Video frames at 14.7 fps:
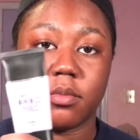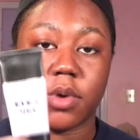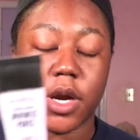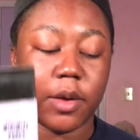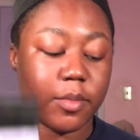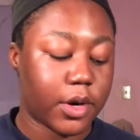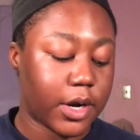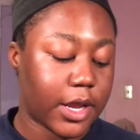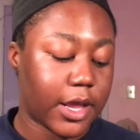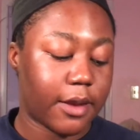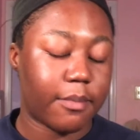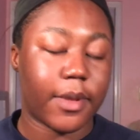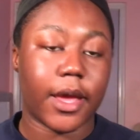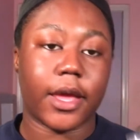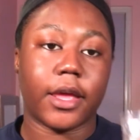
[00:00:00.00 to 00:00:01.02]
Primer
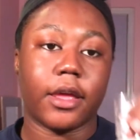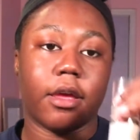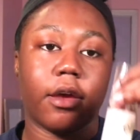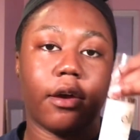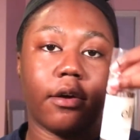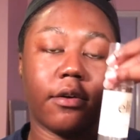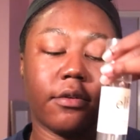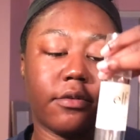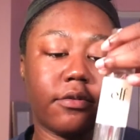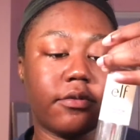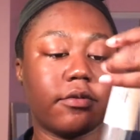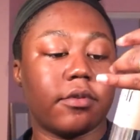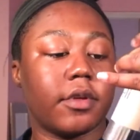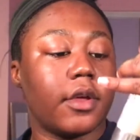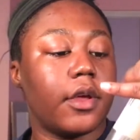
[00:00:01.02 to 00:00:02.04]
and my e.l.f.
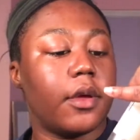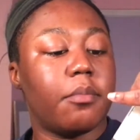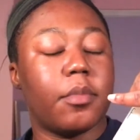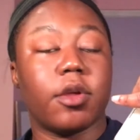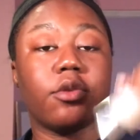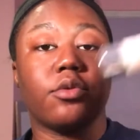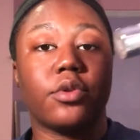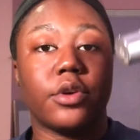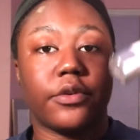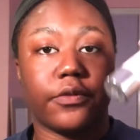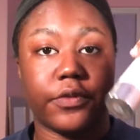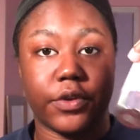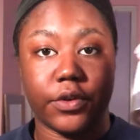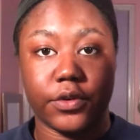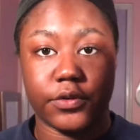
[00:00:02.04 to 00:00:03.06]
Mineral
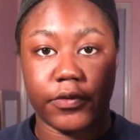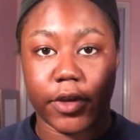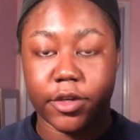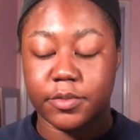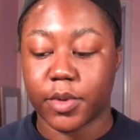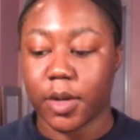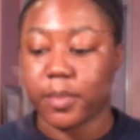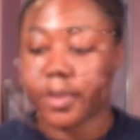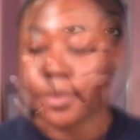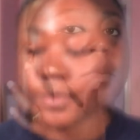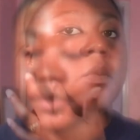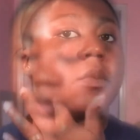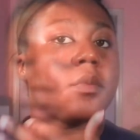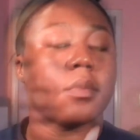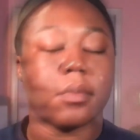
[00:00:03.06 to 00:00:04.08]
Infused Face Primer.
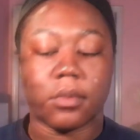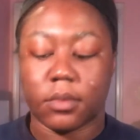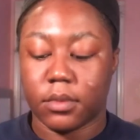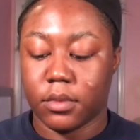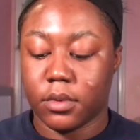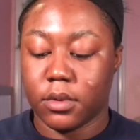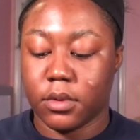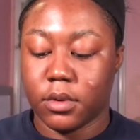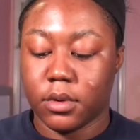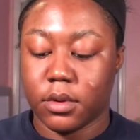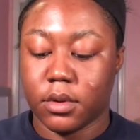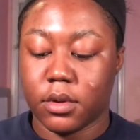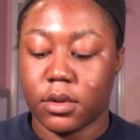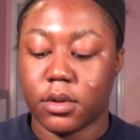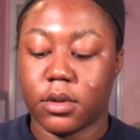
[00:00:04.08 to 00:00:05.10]

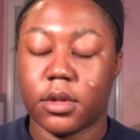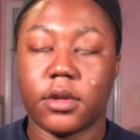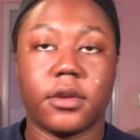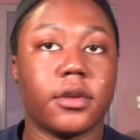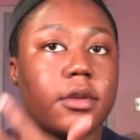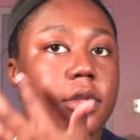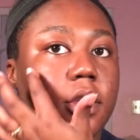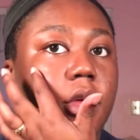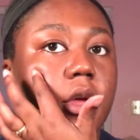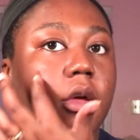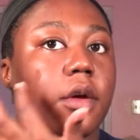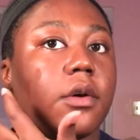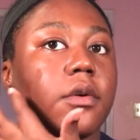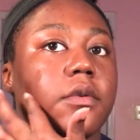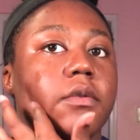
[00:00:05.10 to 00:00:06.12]
This is the
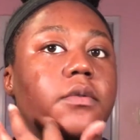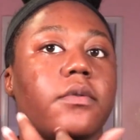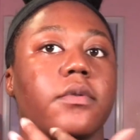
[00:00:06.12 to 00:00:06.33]
e.l.f.